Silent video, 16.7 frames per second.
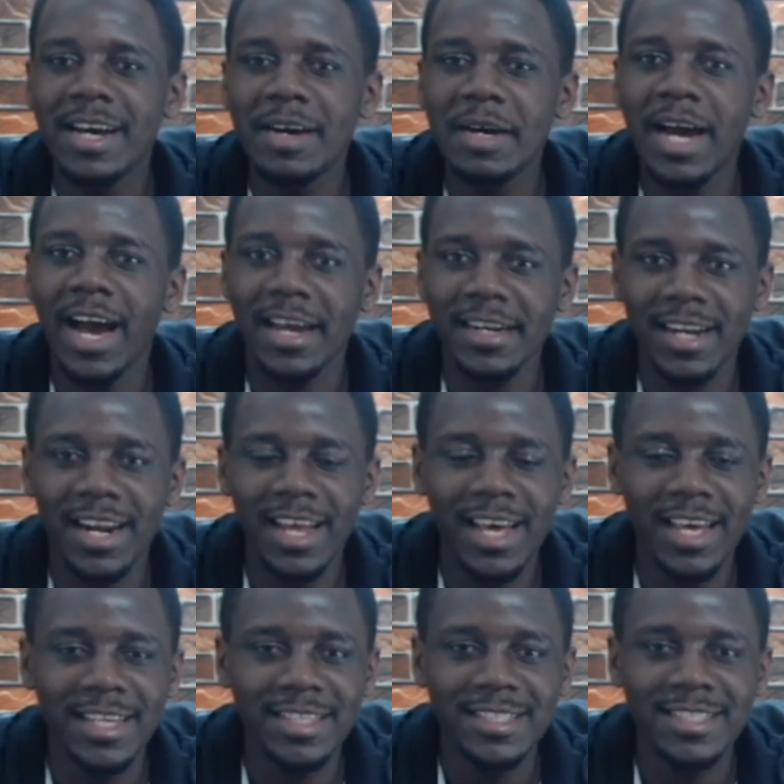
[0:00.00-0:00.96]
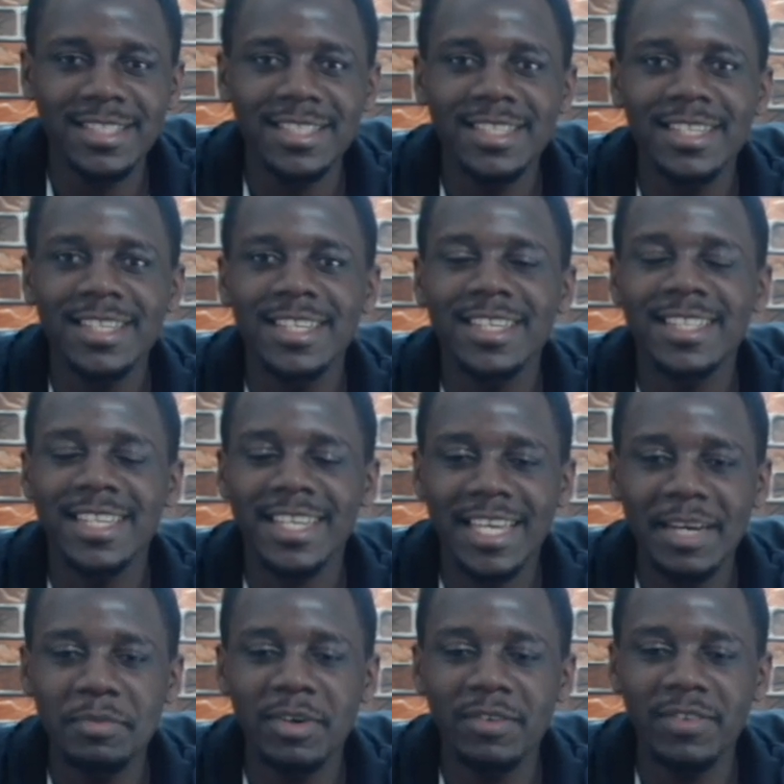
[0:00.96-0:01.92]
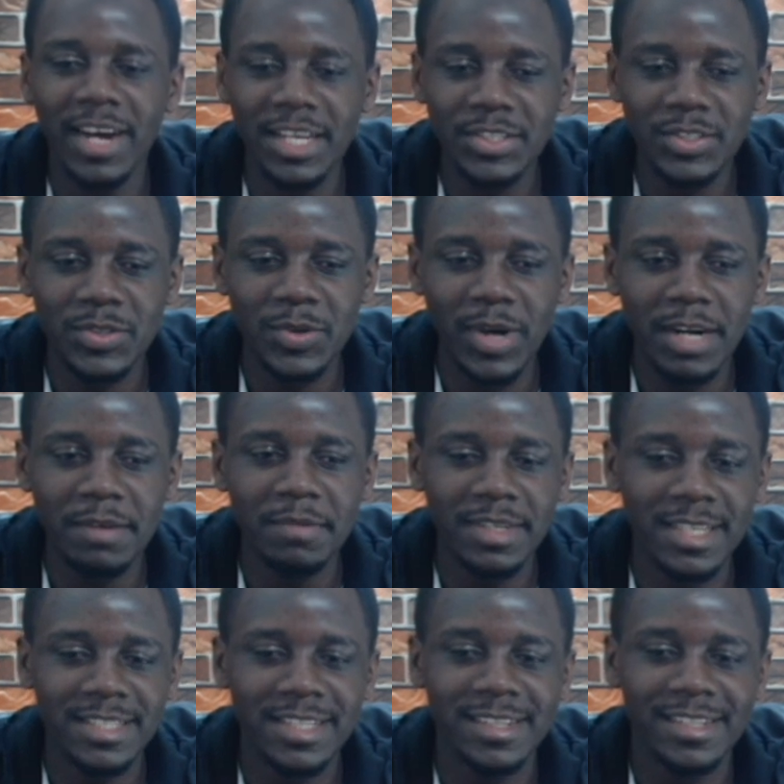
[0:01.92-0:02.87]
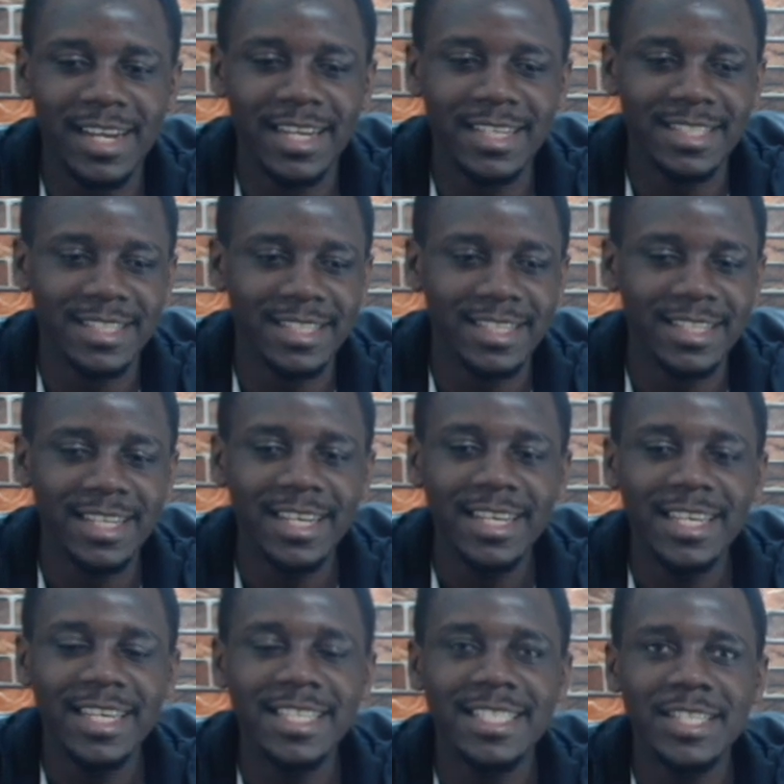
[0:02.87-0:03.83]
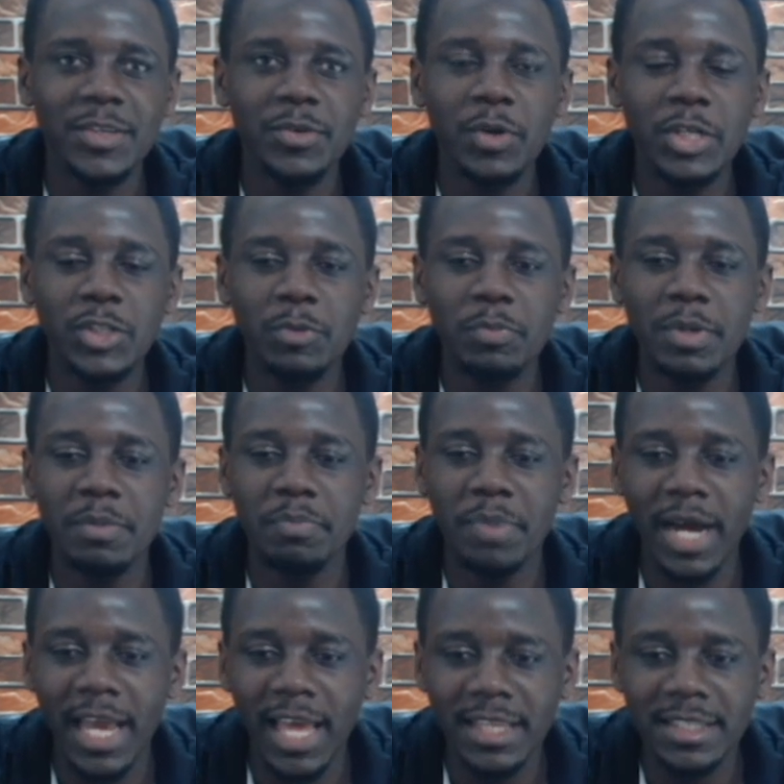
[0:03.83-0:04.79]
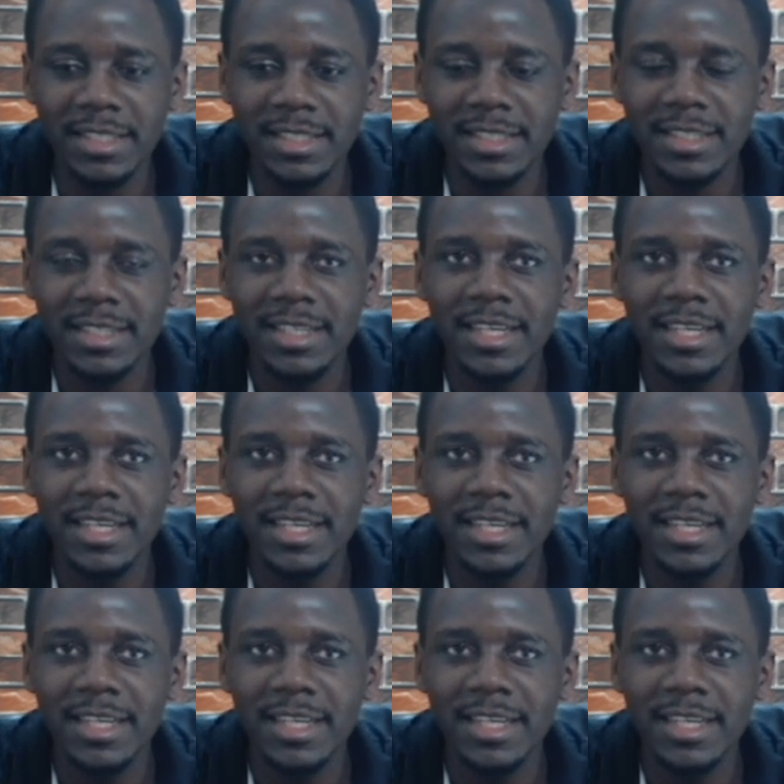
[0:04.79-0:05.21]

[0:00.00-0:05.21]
analyze the game of Arsenal and Manchester United. Is he going to be biased?